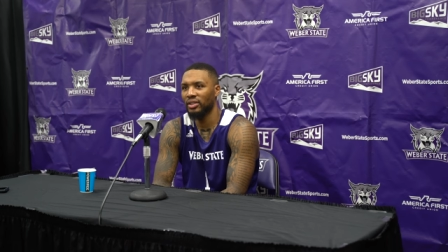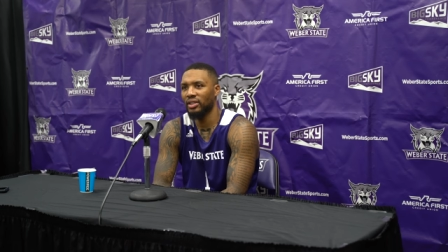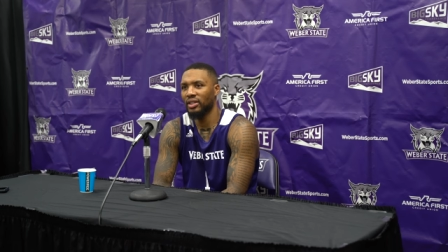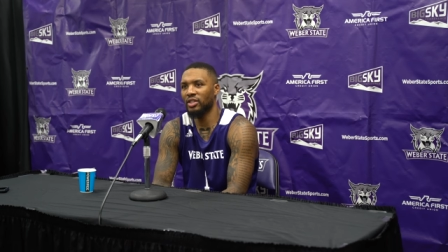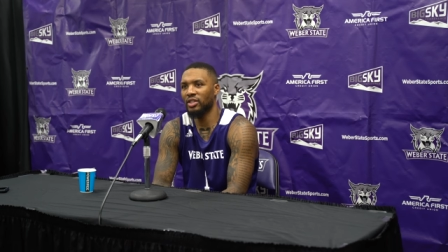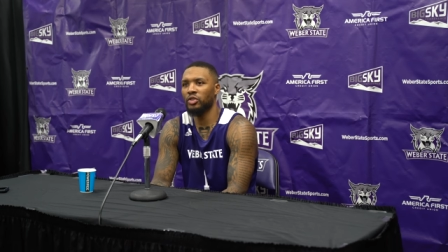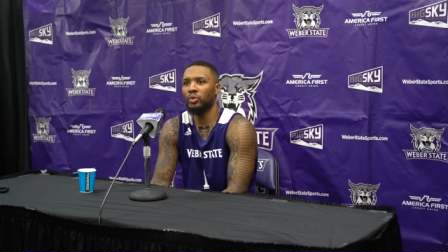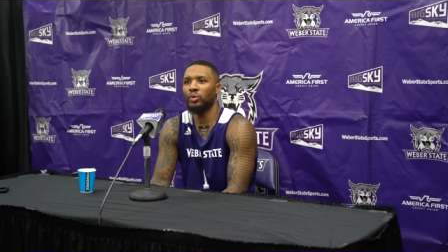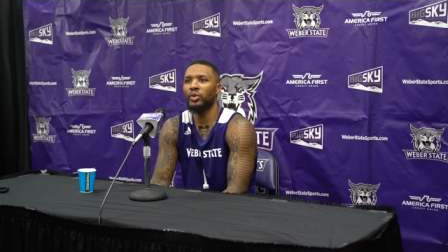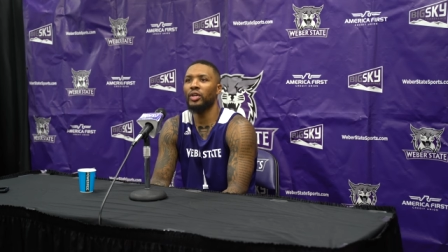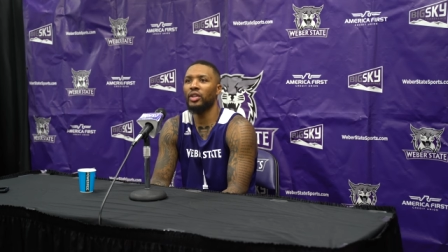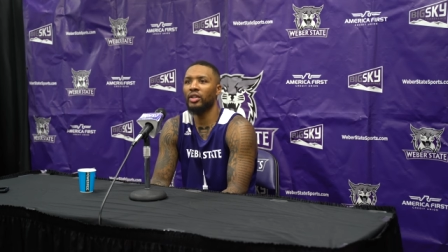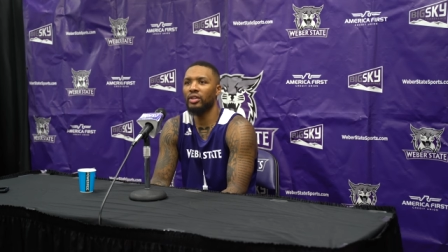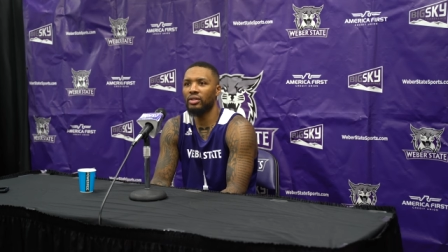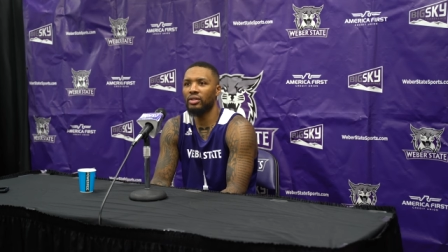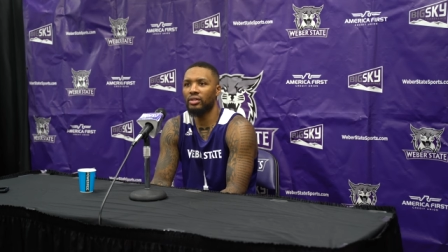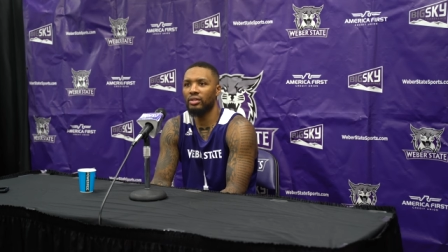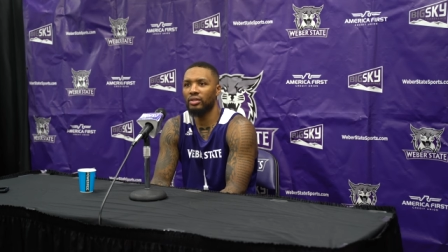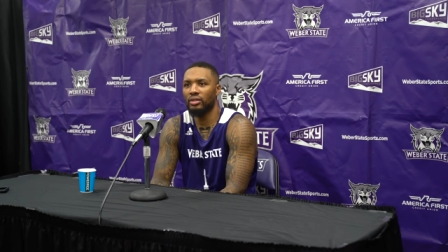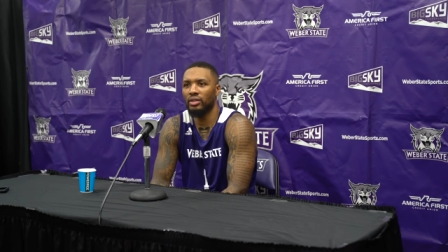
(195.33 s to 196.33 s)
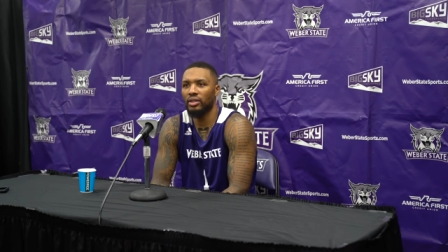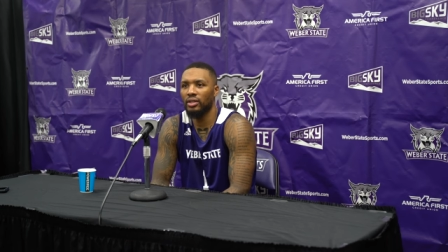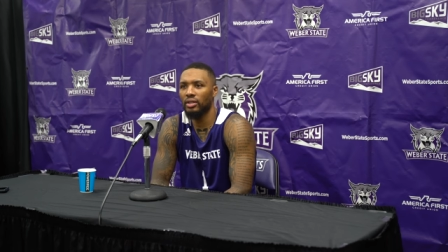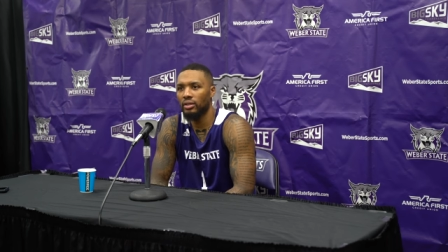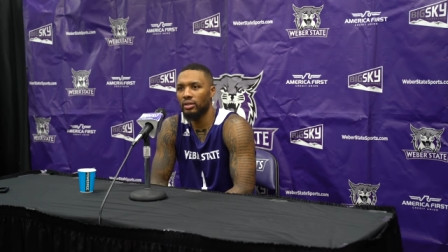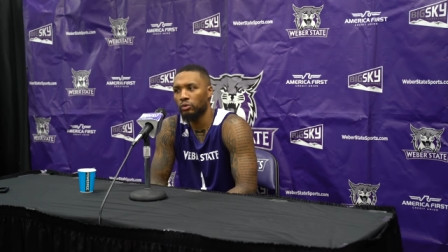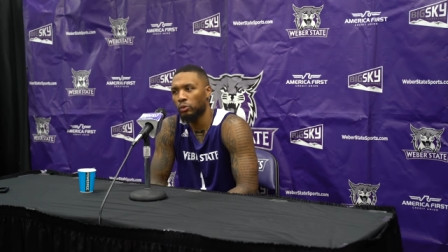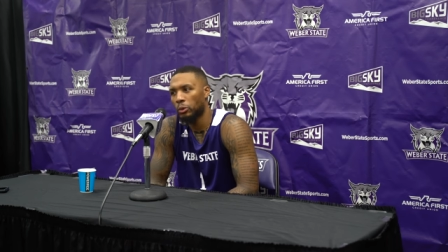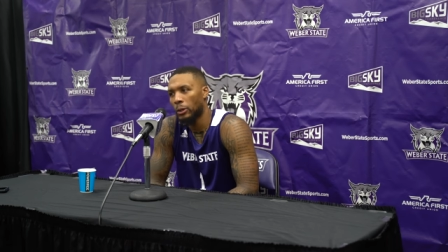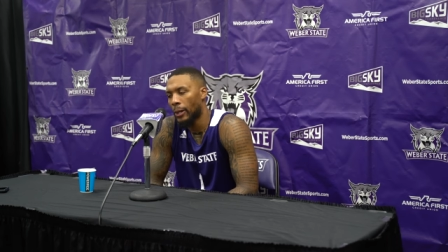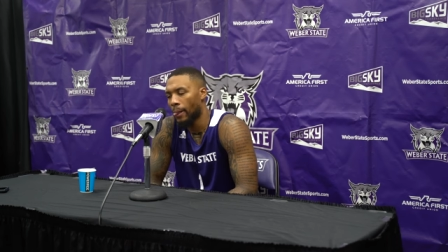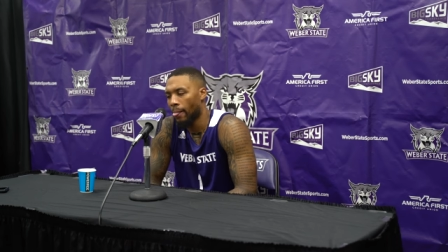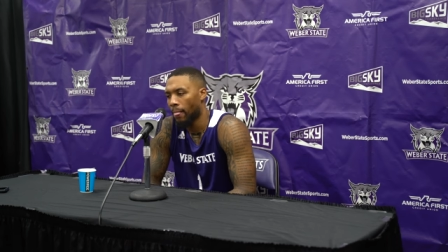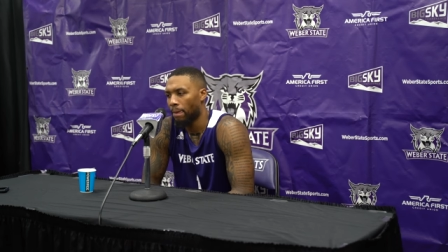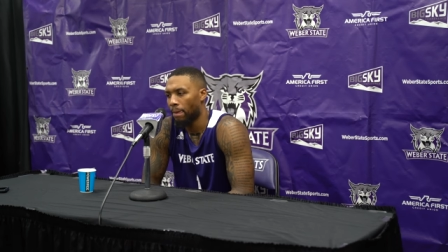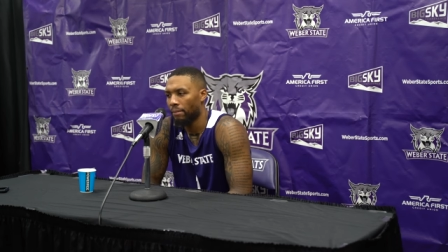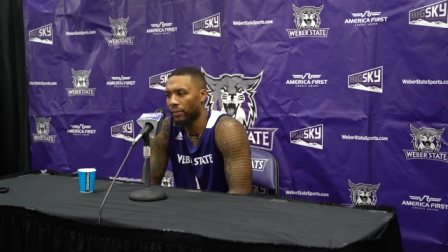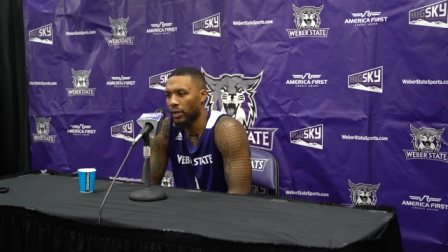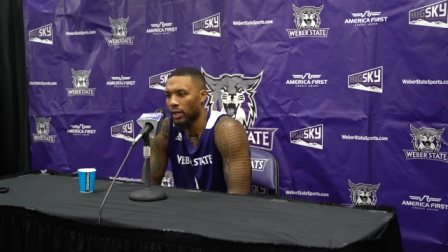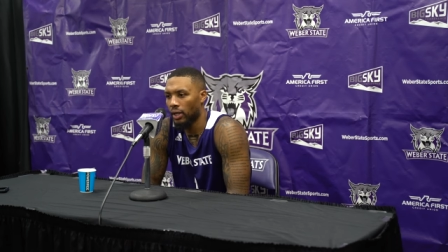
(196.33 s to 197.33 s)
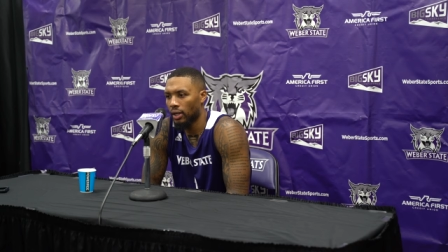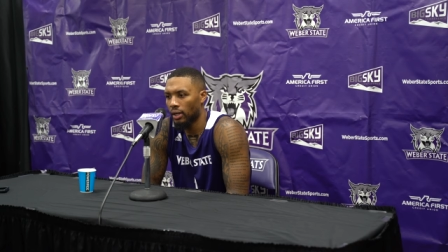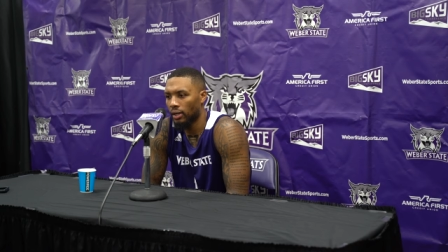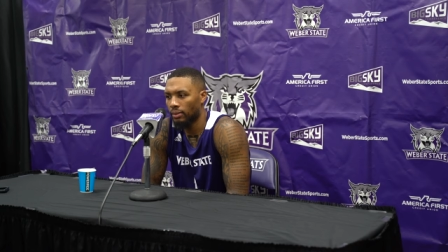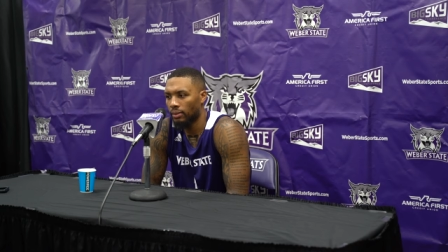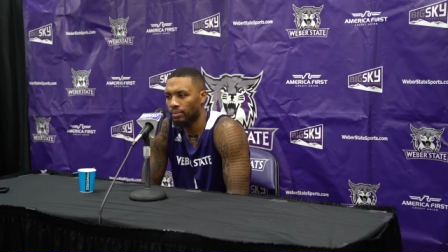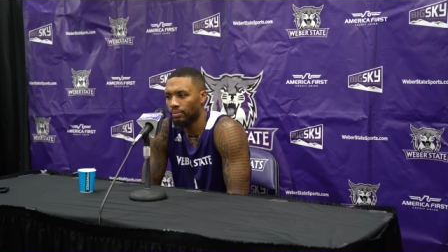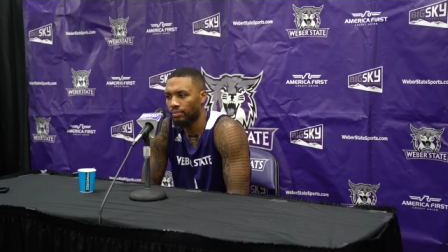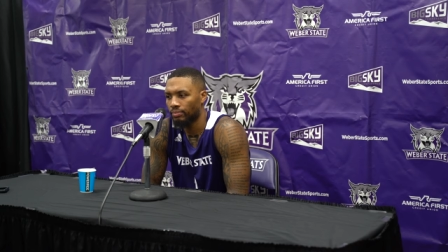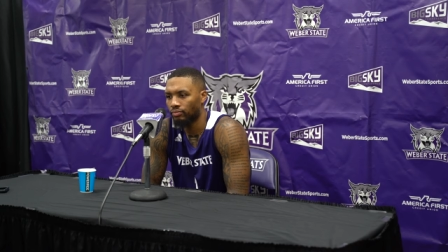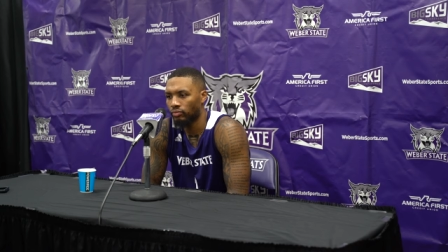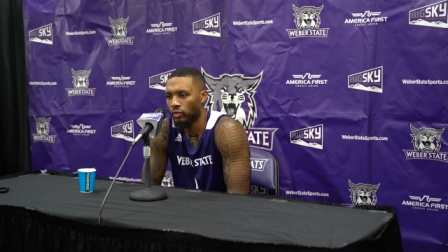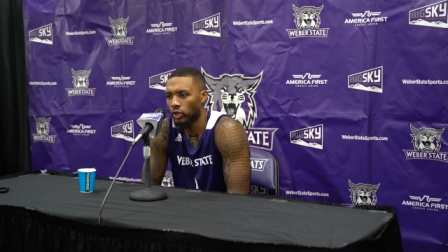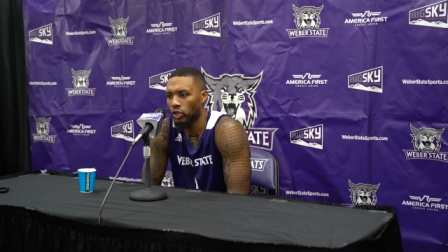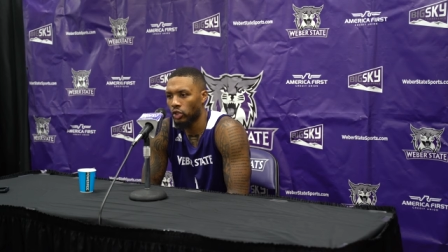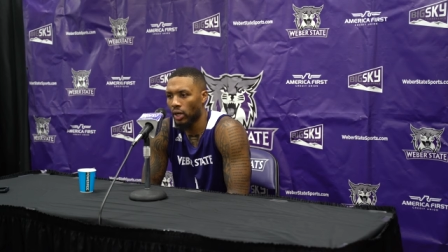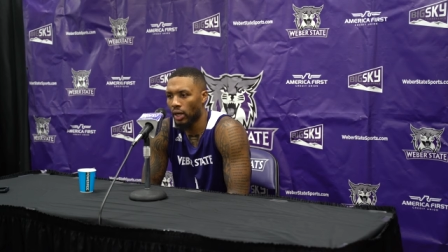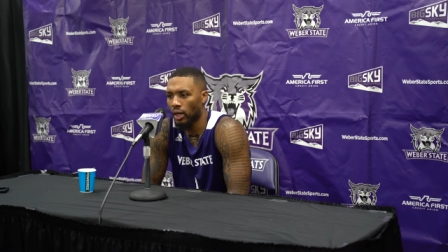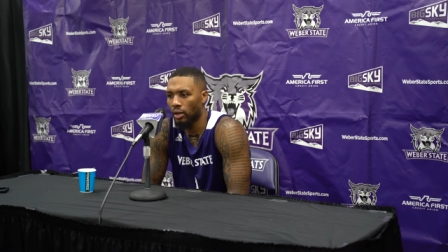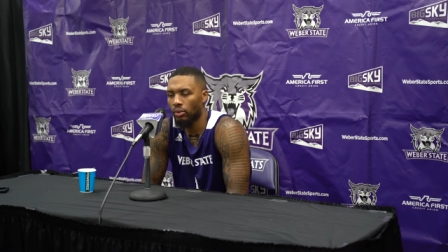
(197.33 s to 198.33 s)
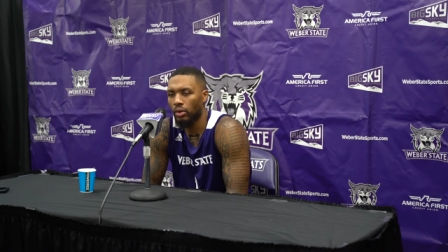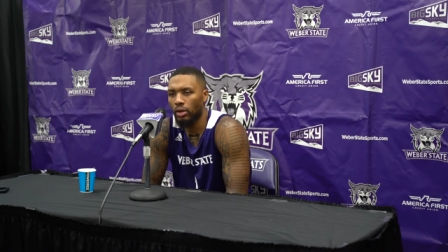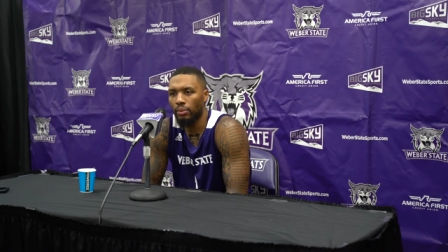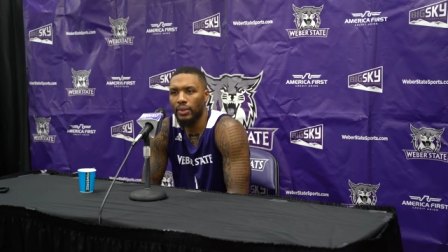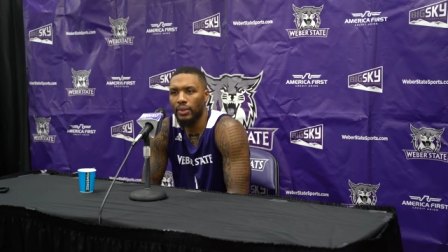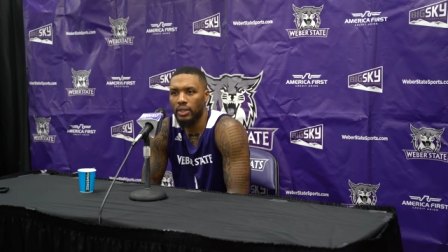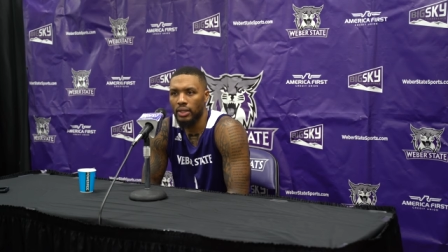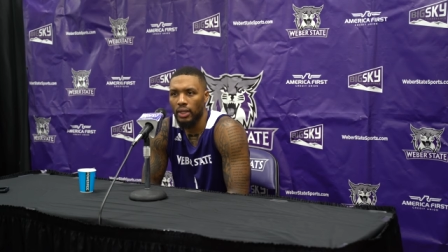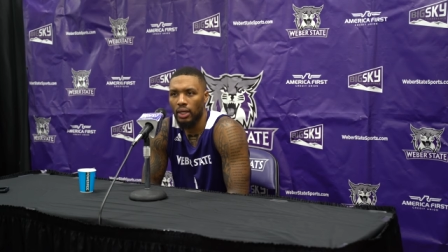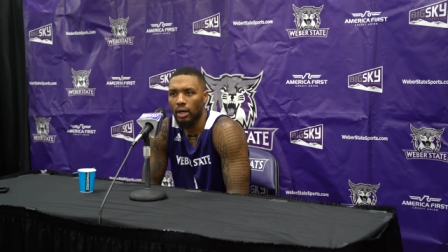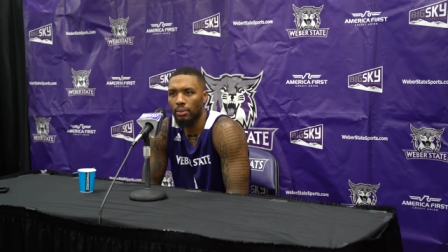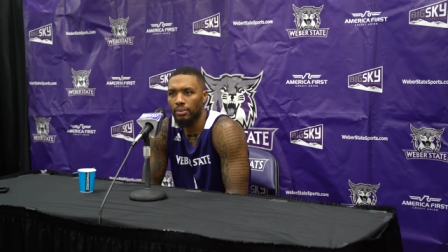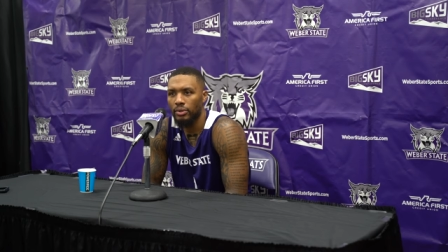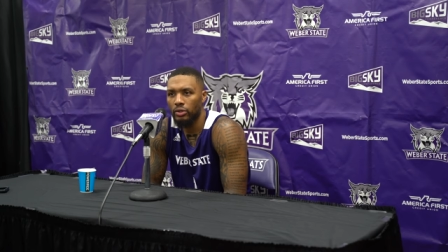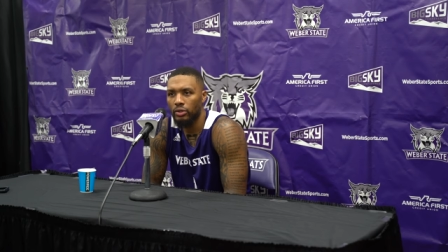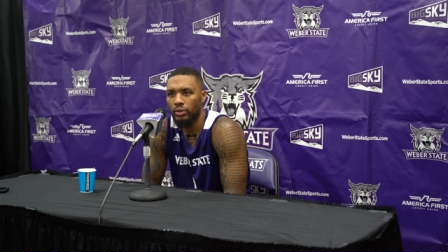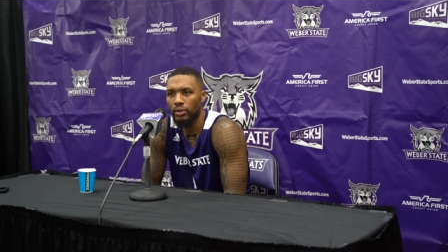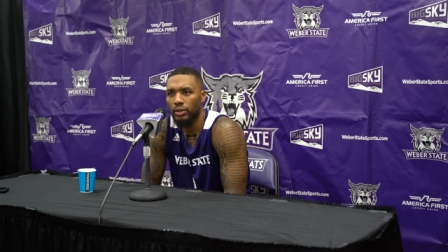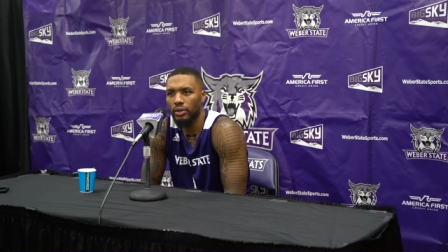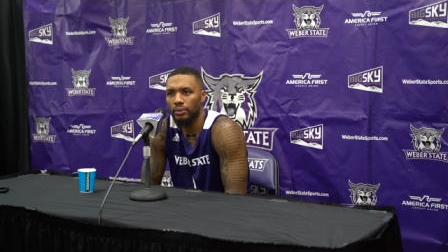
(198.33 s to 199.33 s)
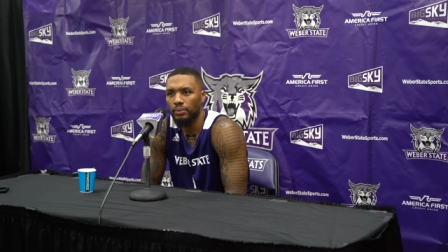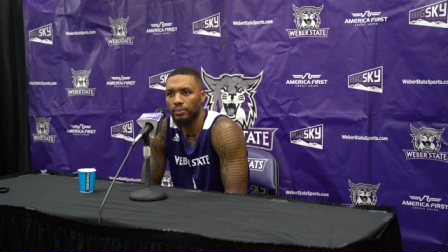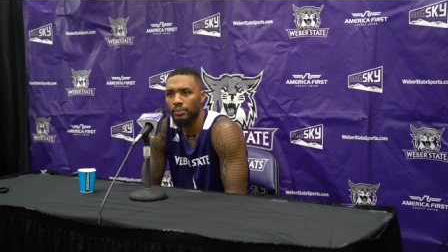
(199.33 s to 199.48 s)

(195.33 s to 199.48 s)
it's three years, and um, you know I didn't want to miss that opportunity.